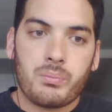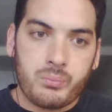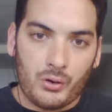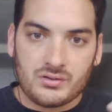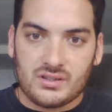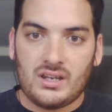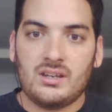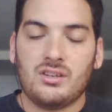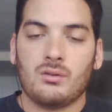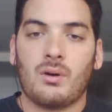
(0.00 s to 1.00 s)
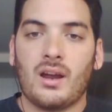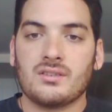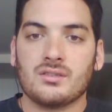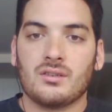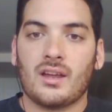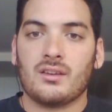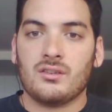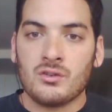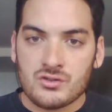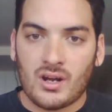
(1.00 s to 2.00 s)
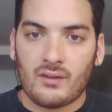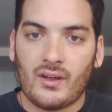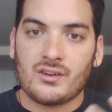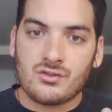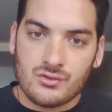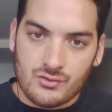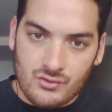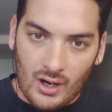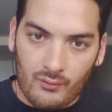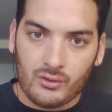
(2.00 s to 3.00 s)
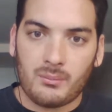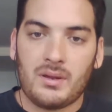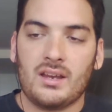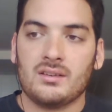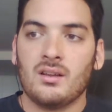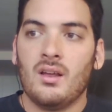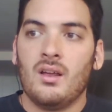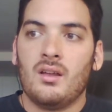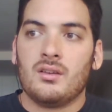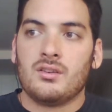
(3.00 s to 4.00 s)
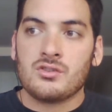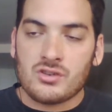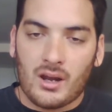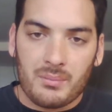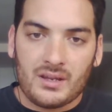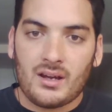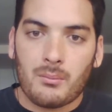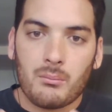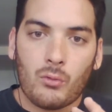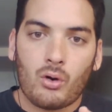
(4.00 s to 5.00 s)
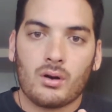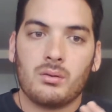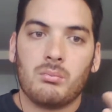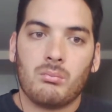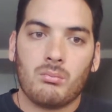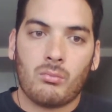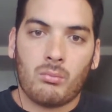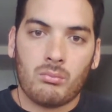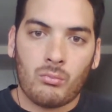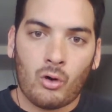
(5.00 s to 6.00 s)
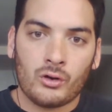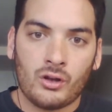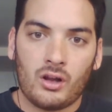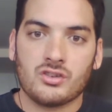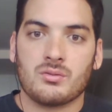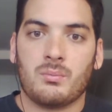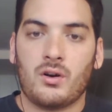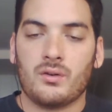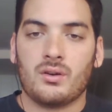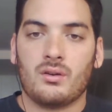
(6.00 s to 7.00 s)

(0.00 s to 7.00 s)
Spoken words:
person in you, right? So like you should have like traveled a bit, you should have become more knowledgeable,